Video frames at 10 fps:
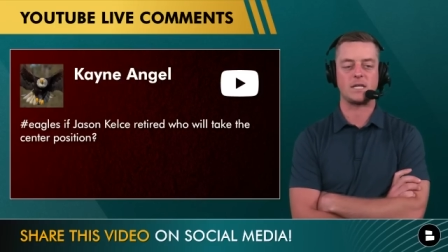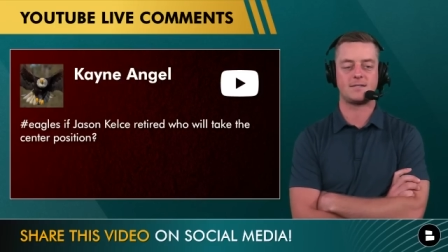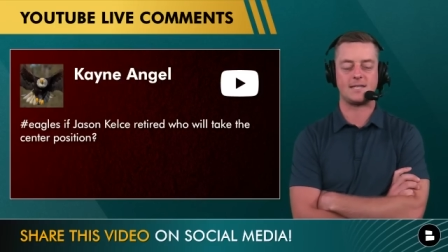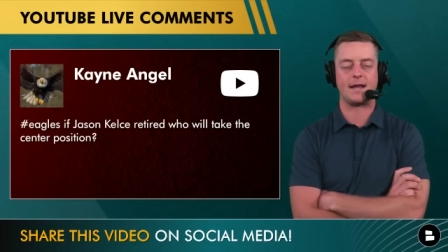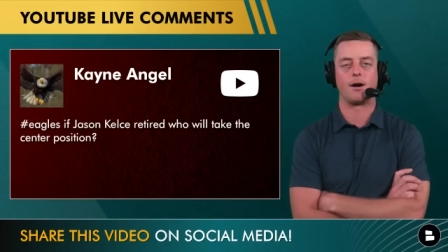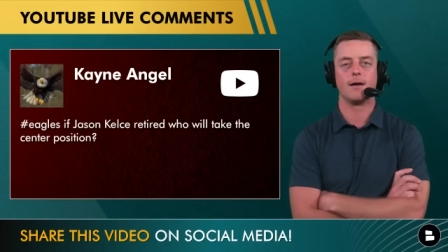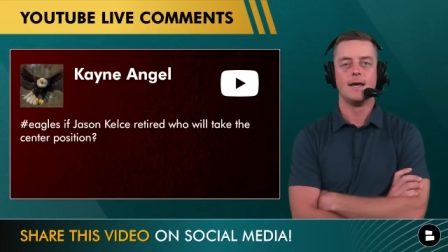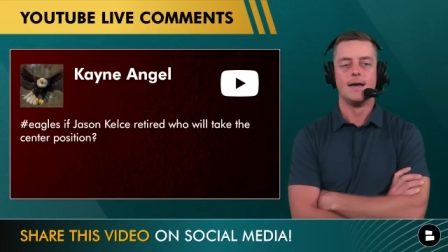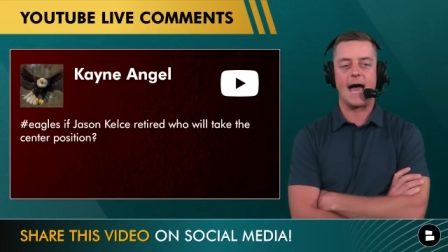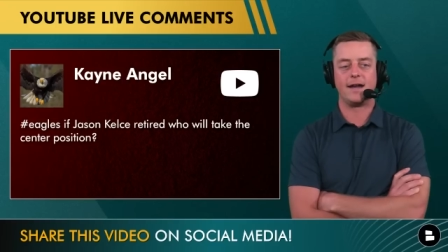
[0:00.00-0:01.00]
center
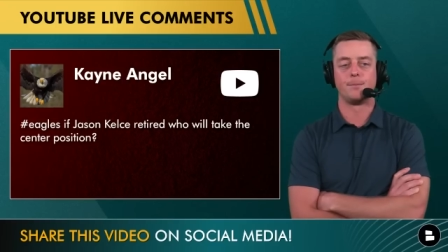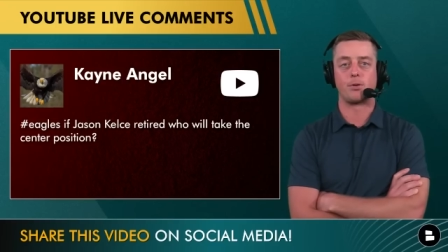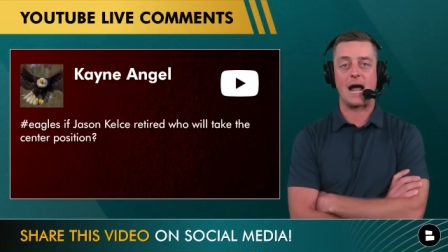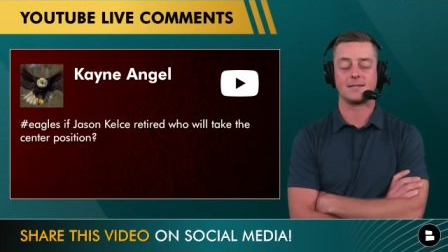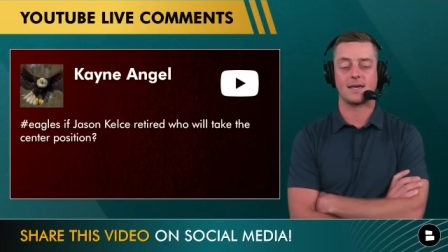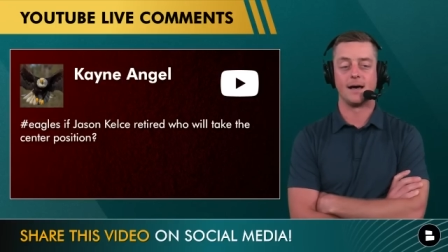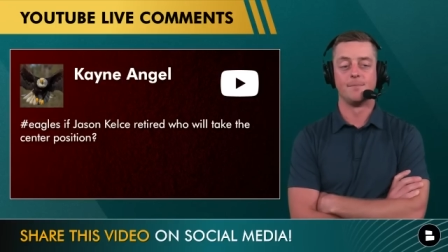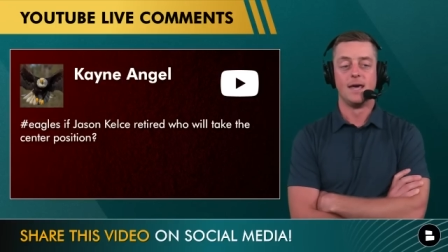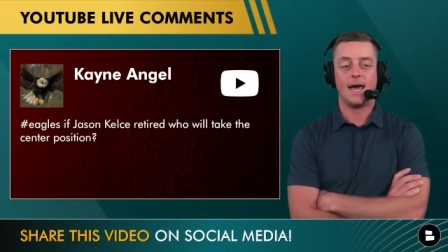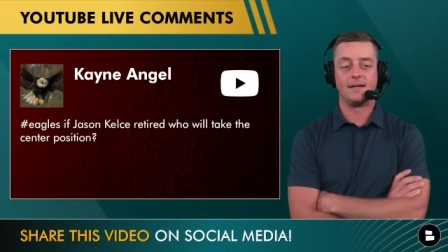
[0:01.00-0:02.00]
at Nebraska.
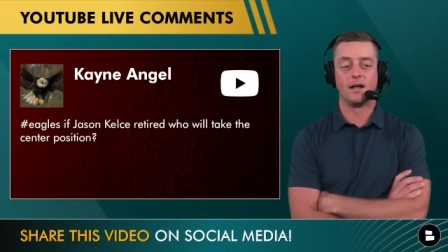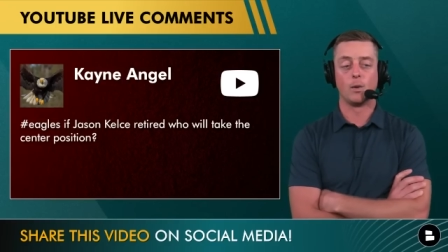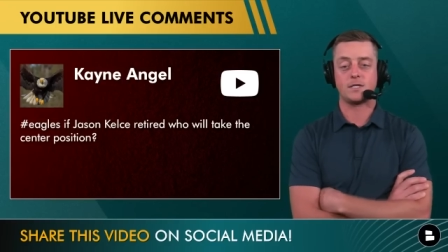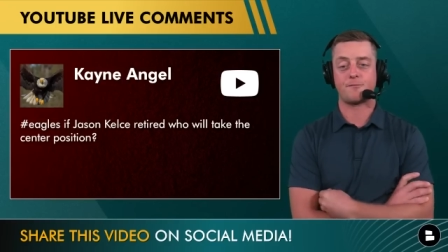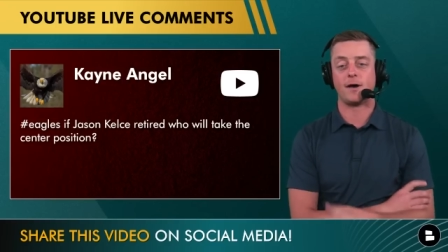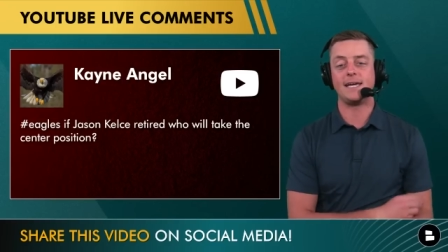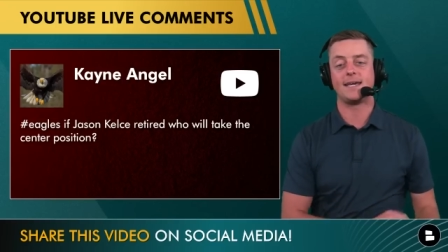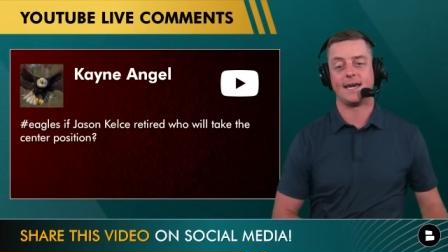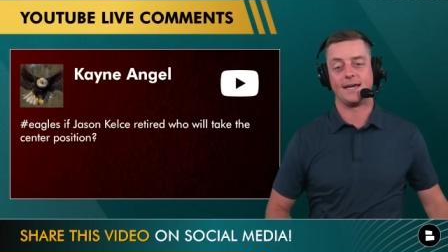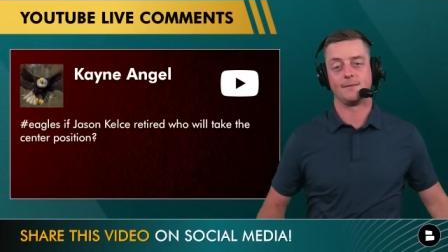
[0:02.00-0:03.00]
And you know what's funny,
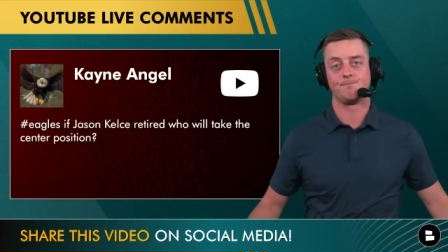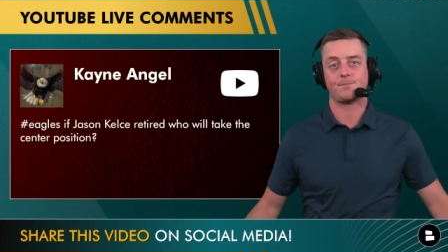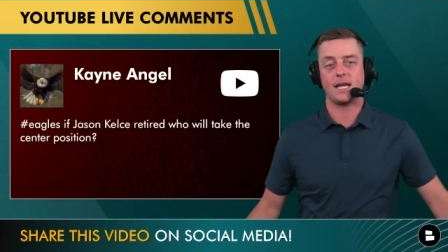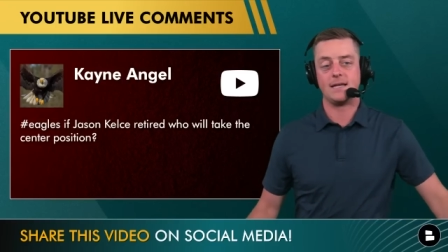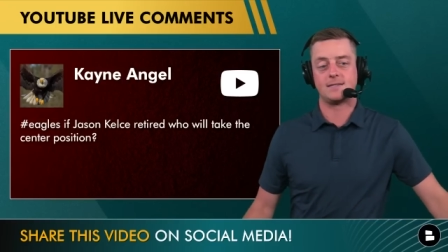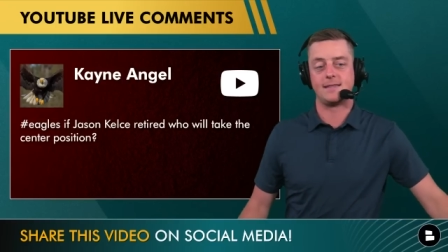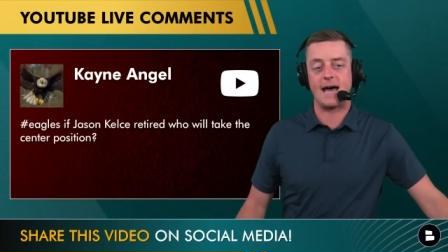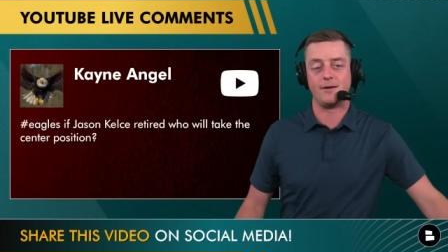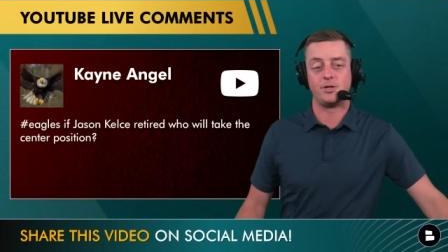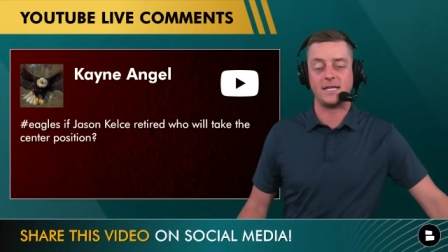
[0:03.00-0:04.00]
Kane, is
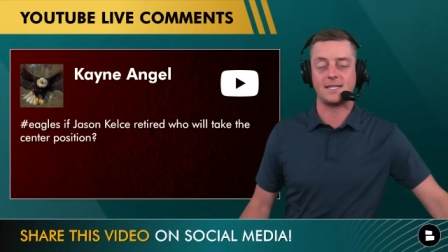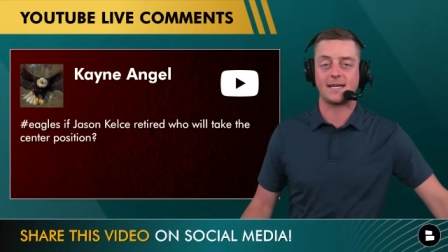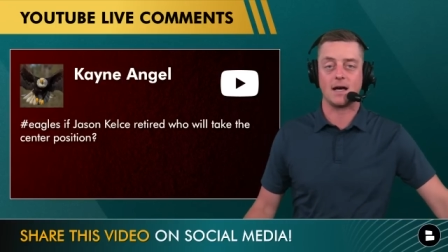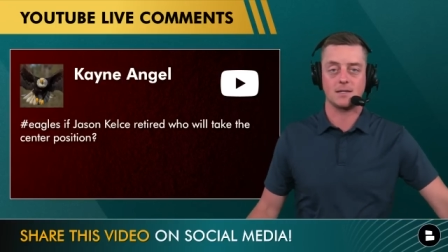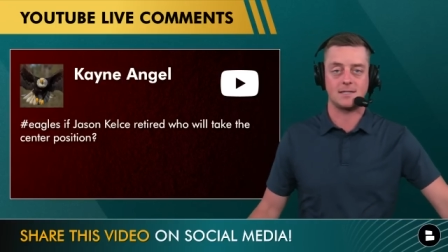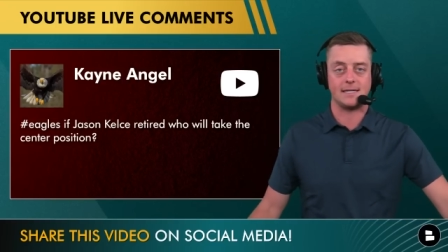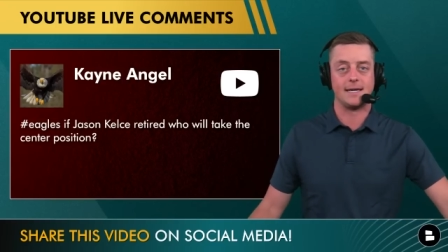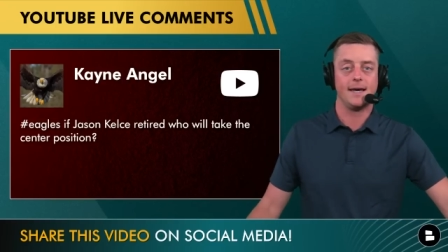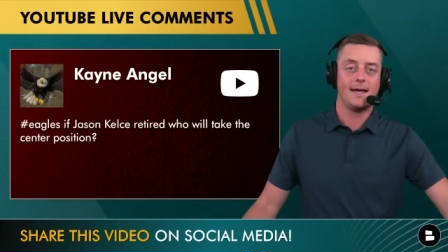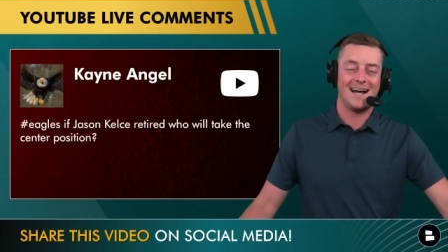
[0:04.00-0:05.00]
that Jason Kelce
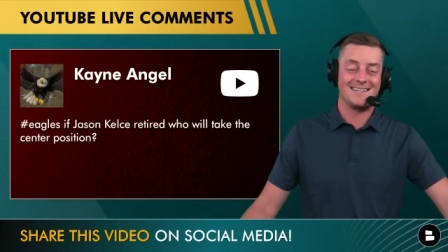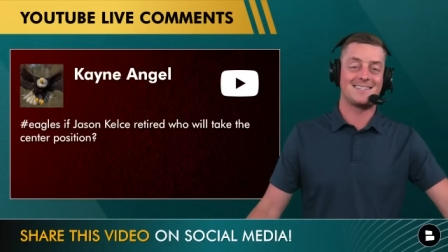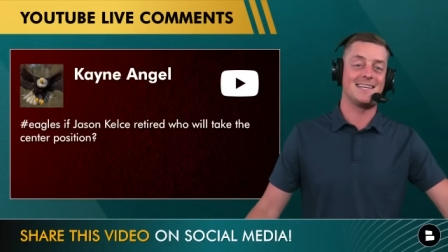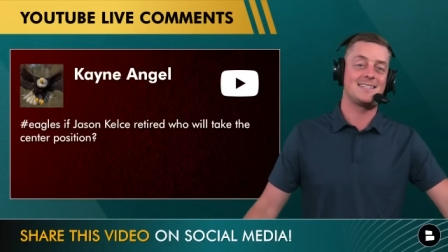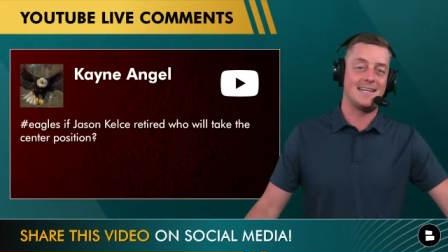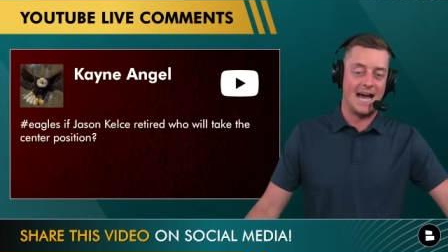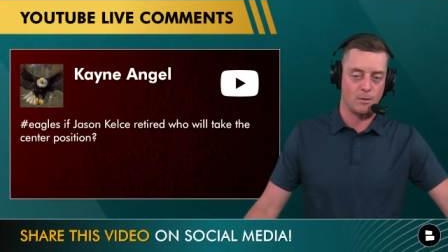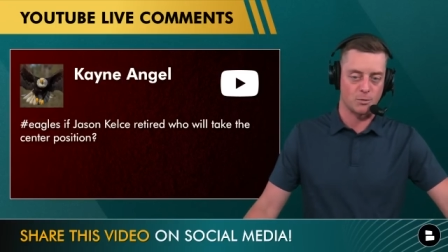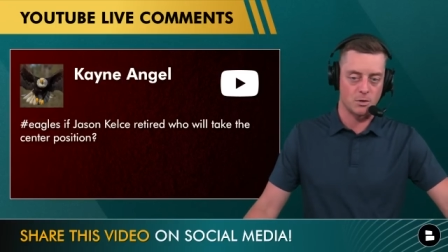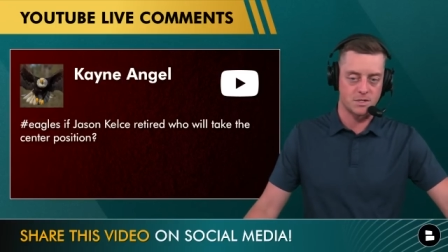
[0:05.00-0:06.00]
assisted
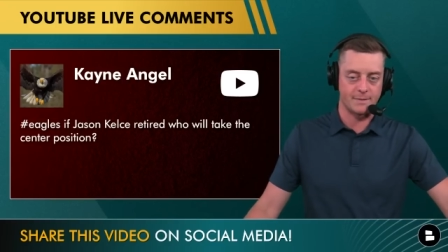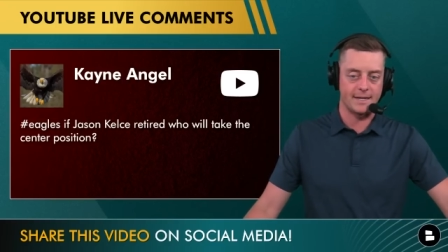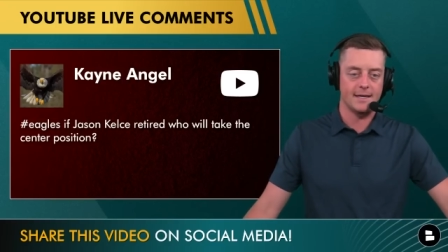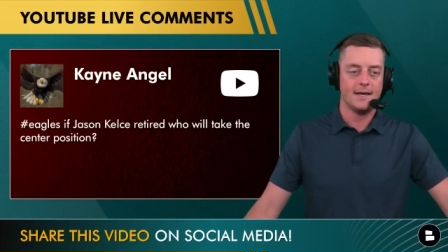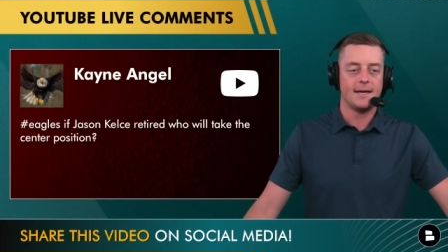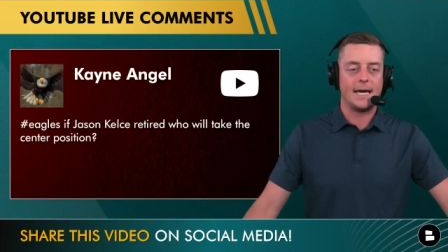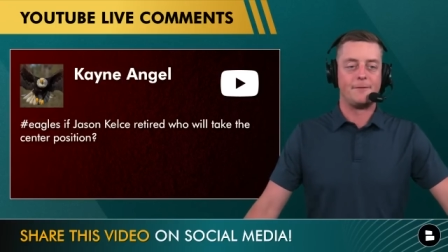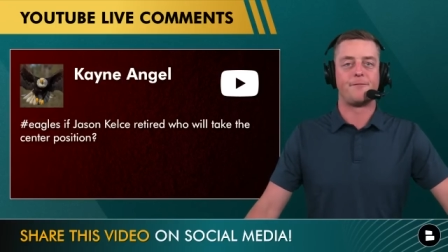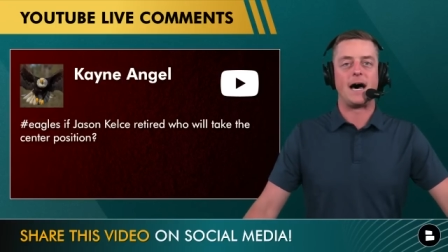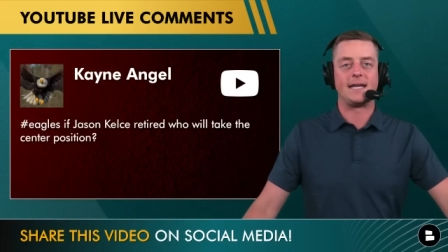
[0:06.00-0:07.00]
Howie Roseman in
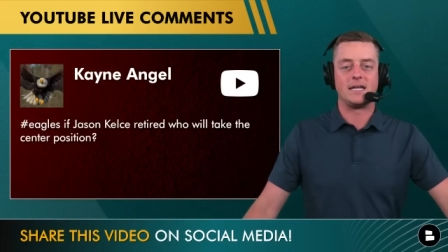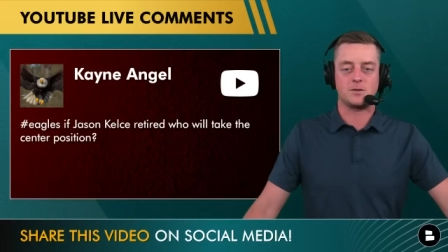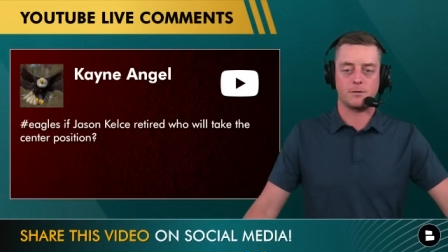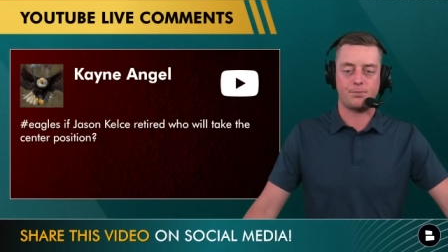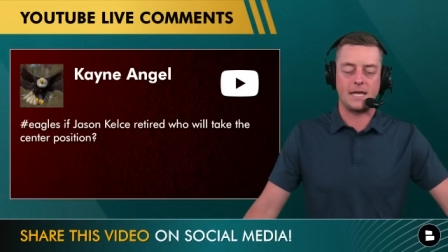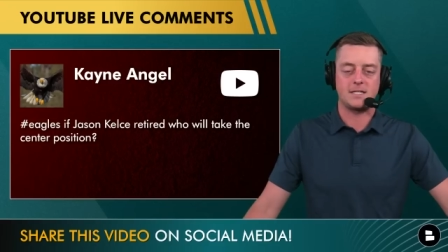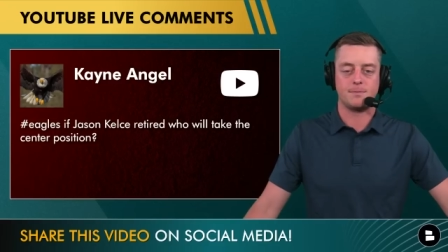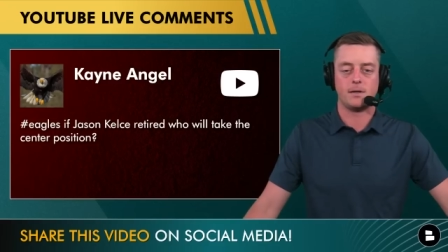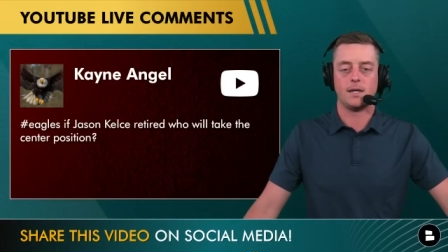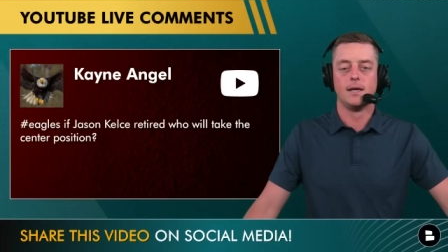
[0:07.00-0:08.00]
finding his replacement.